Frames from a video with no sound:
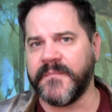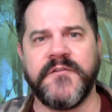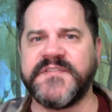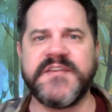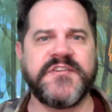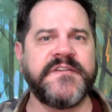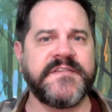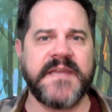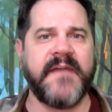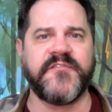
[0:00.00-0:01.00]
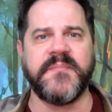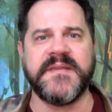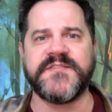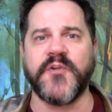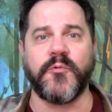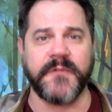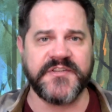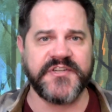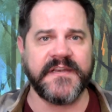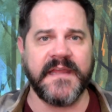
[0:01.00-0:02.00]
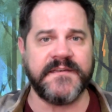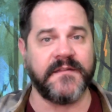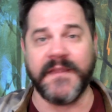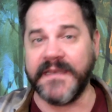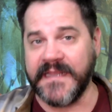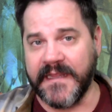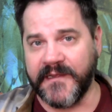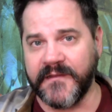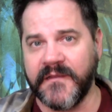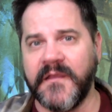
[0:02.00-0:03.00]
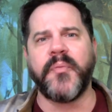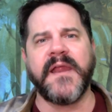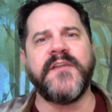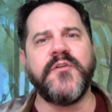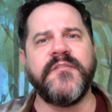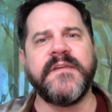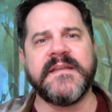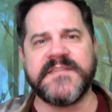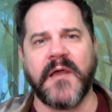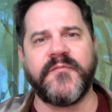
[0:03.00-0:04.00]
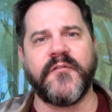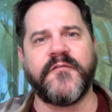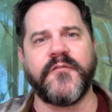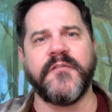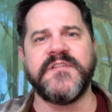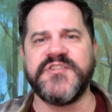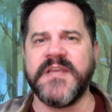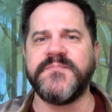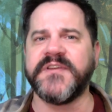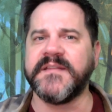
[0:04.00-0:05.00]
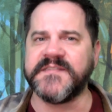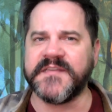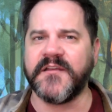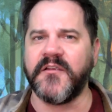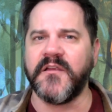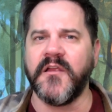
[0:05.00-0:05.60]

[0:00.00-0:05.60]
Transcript: Your session doesn't have to be so rigid and delineated, but I do think it's helpful for the GM to consider